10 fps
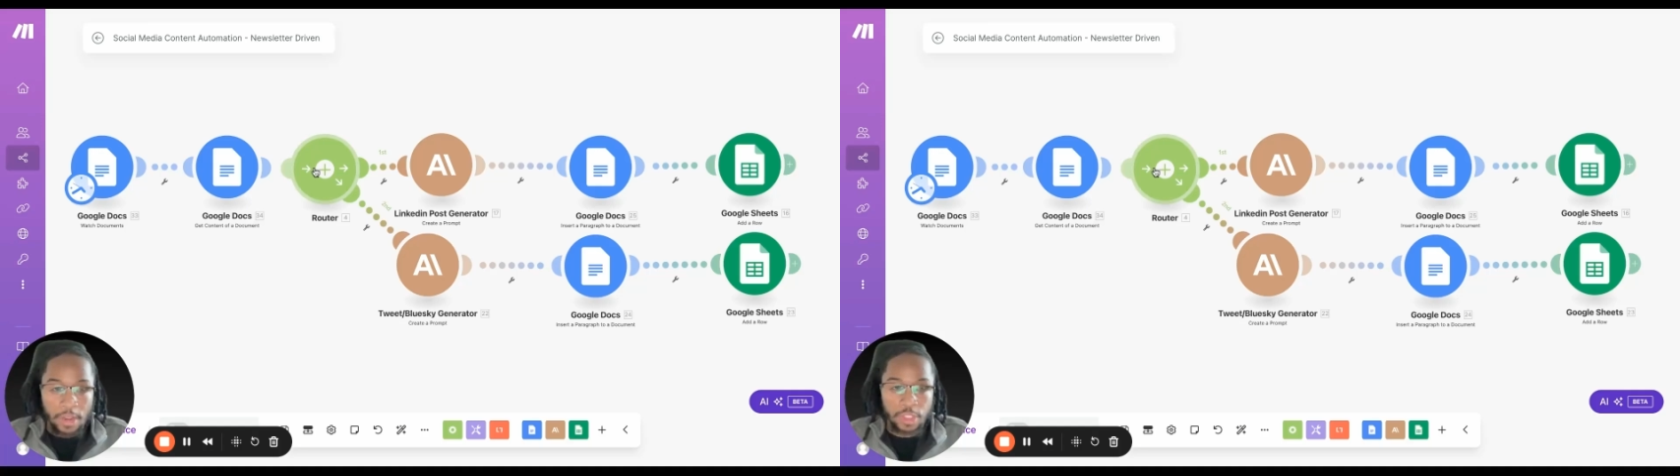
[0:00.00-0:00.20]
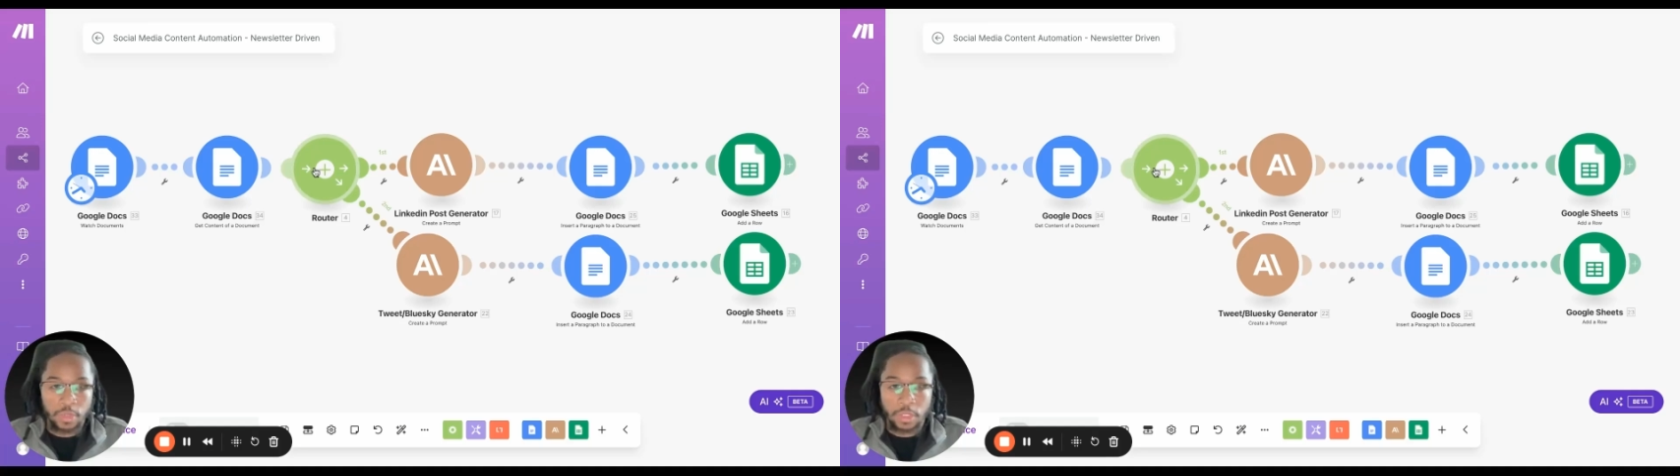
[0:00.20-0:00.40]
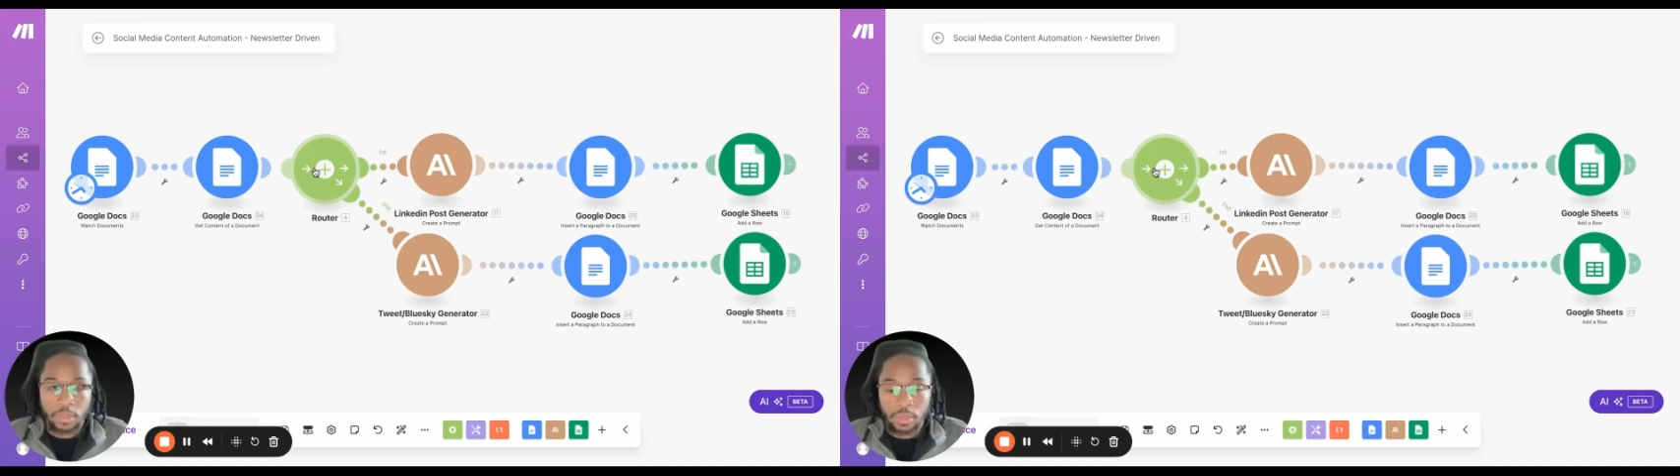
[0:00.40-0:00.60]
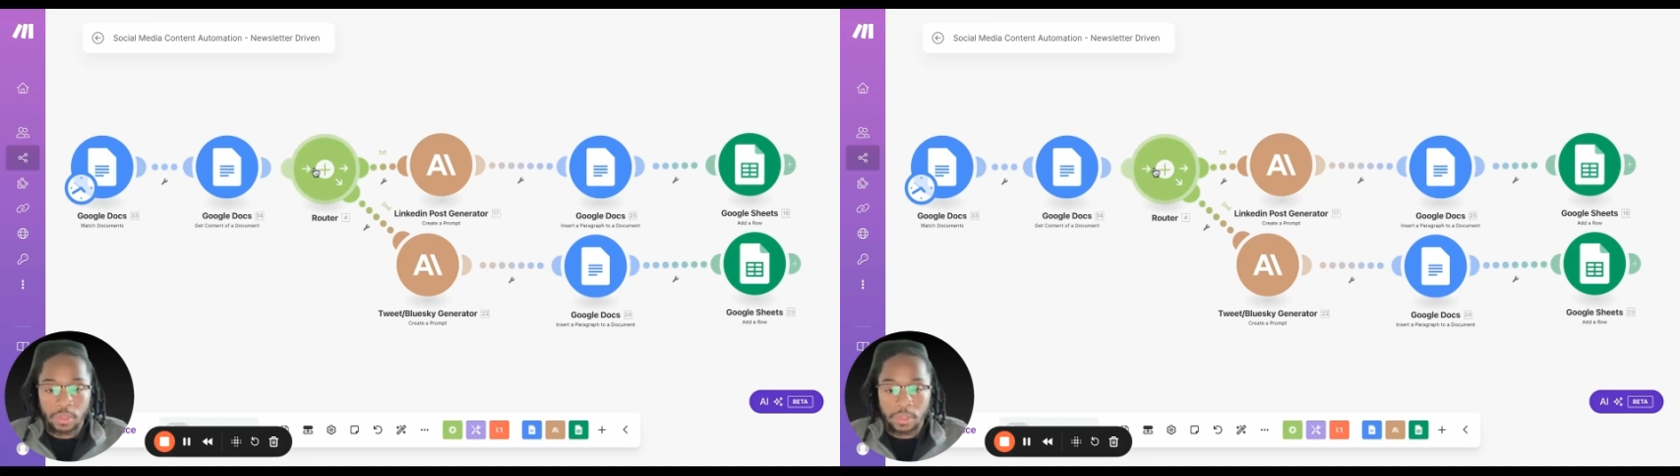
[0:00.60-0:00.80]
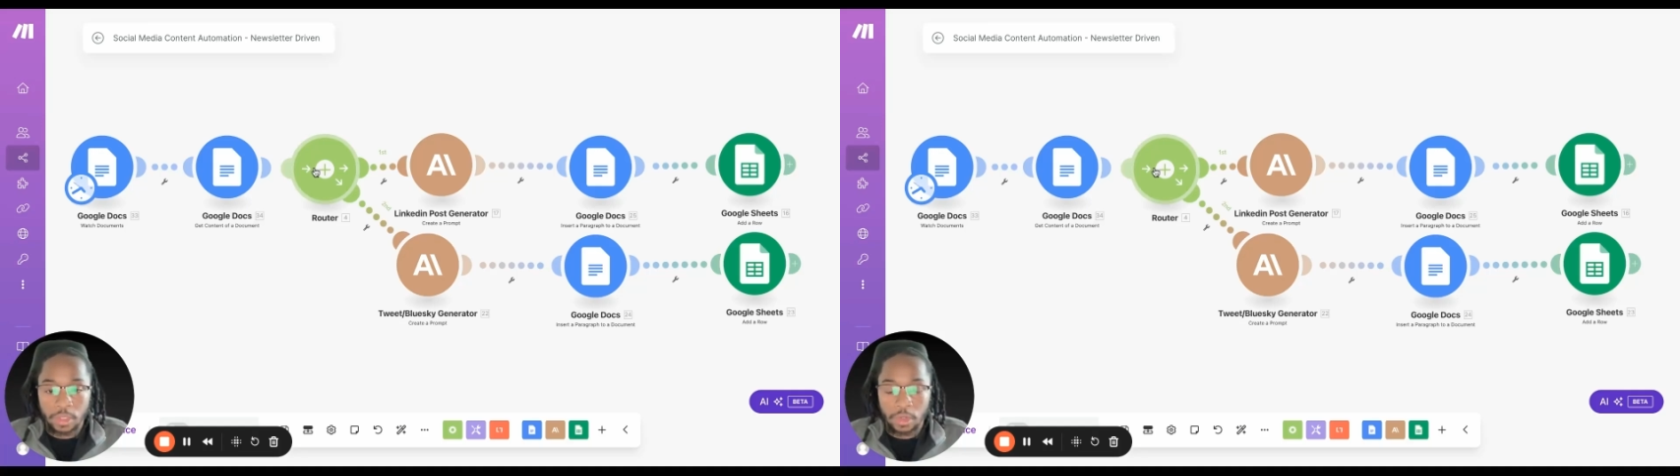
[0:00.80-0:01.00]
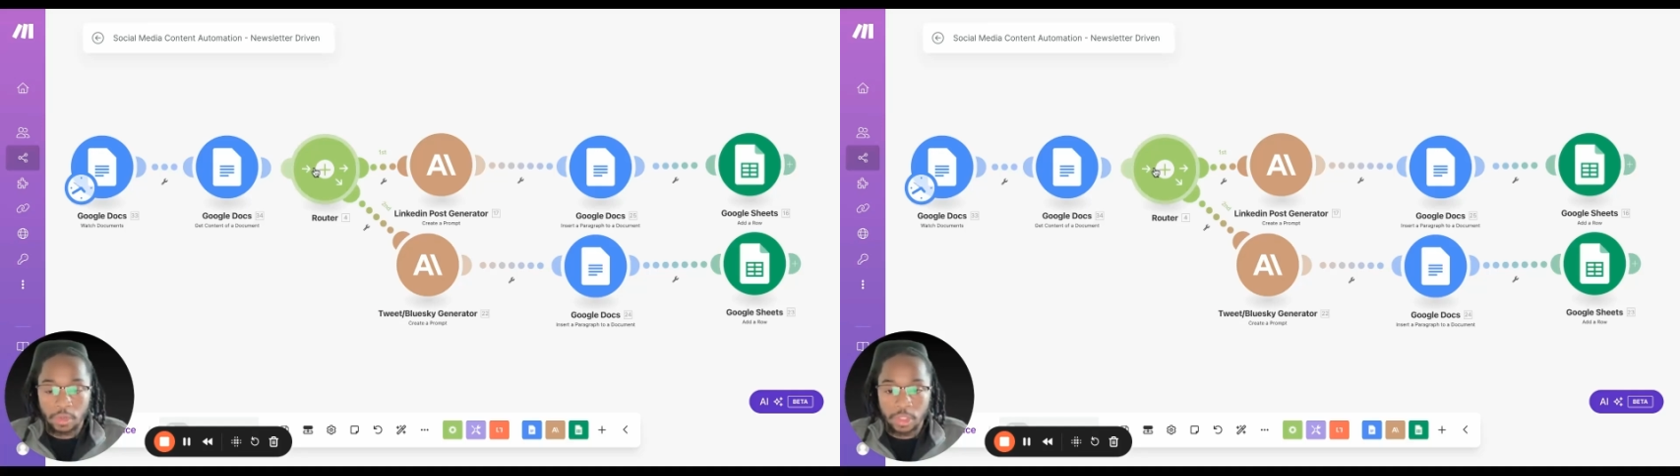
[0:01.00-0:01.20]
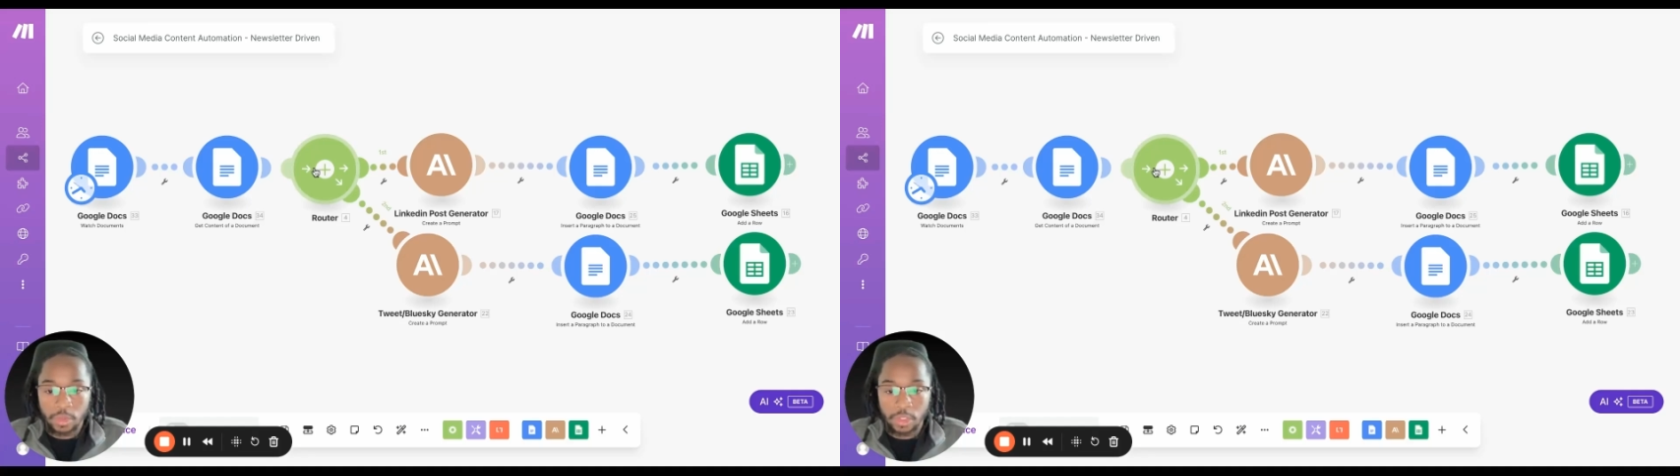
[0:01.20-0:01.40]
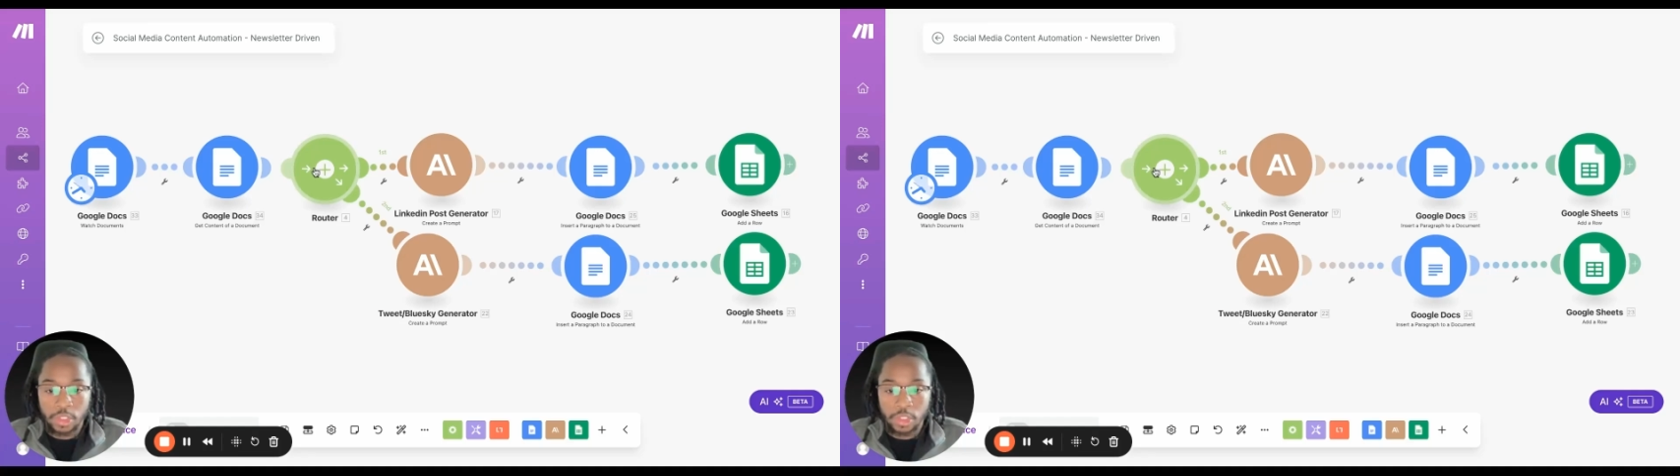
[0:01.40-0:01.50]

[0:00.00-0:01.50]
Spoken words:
router is going to go to